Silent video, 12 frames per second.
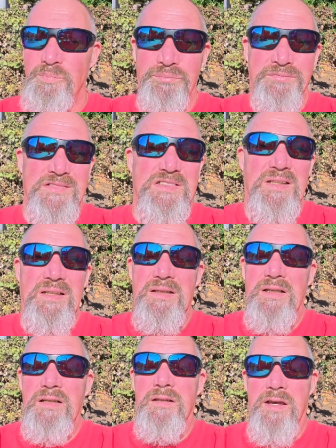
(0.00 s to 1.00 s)
It's like,
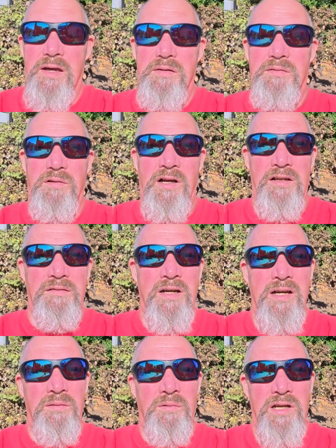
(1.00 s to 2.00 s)
oh, okay, what,
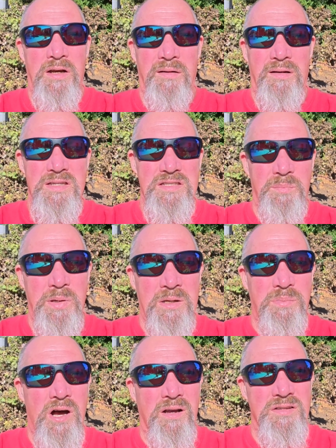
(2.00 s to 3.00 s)
right, whatever, because the
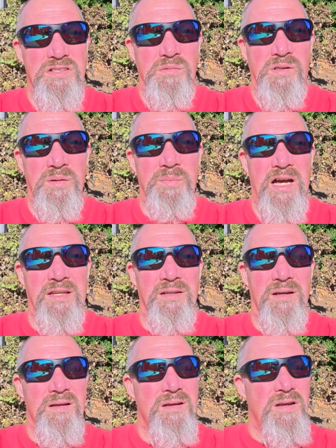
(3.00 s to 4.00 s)
pickpockets are really bad
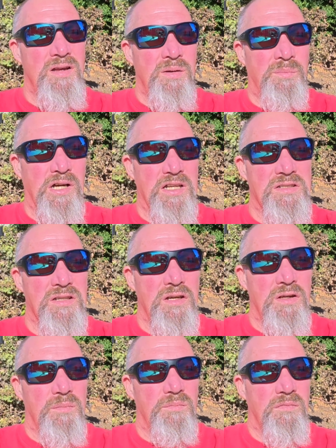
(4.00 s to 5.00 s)
there. But
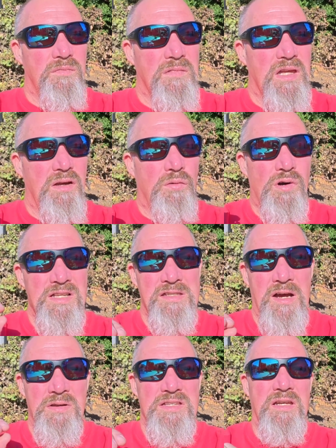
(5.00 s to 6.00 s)
once
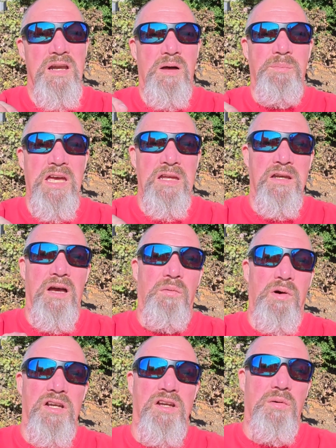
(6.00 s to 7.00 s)
I was in Albania, I
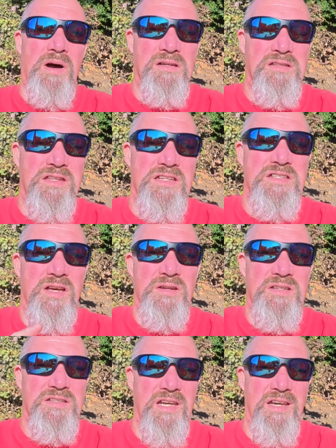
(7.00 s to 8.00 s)
wanted to go out to these other
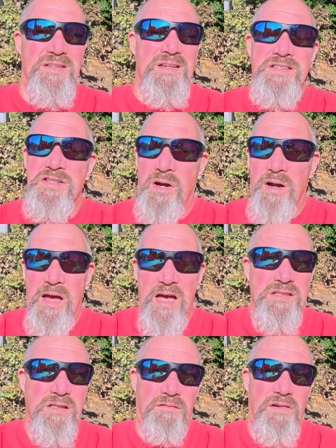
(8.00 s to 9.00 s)
cities. I started
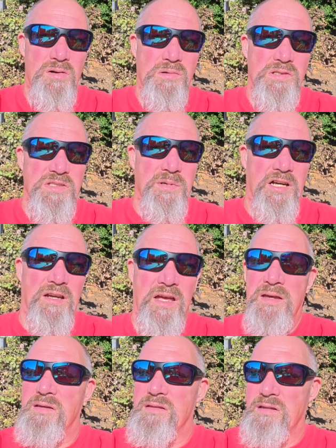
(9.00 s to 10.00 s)
asking locals about it.
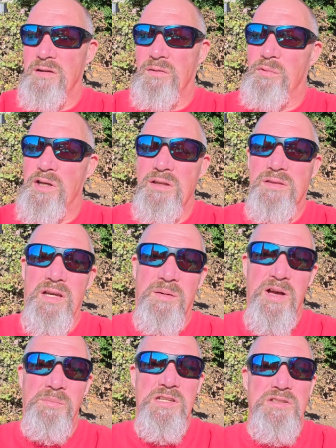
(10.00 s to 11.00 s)
Hey, what do you think
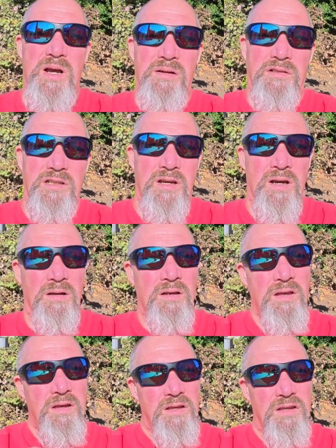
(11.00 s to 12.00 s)
about me traveling here?
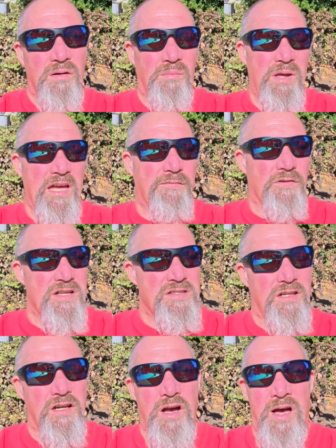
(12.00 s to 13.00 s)
Make friends
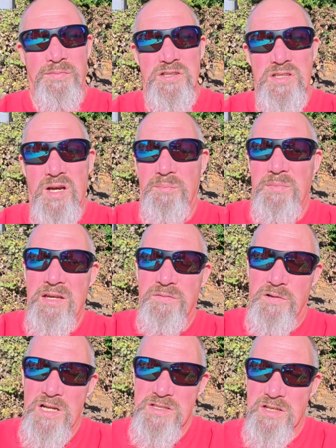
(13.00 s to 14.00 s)
at a coffee shop, make
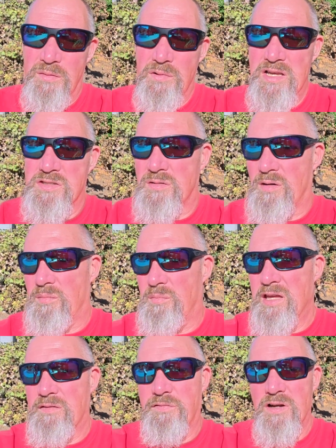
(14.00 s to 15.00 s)
friends at a restaurant,
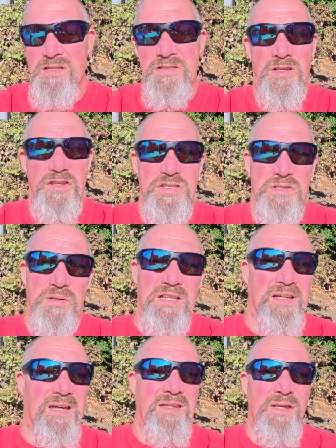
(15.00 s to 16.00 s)
make friends on the
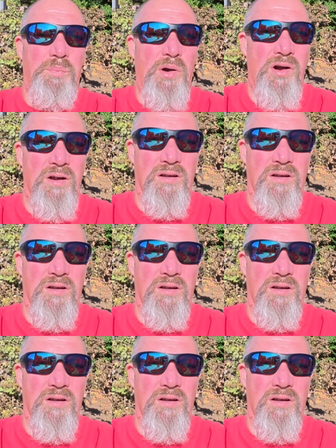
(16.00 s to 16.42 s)
street, in the park.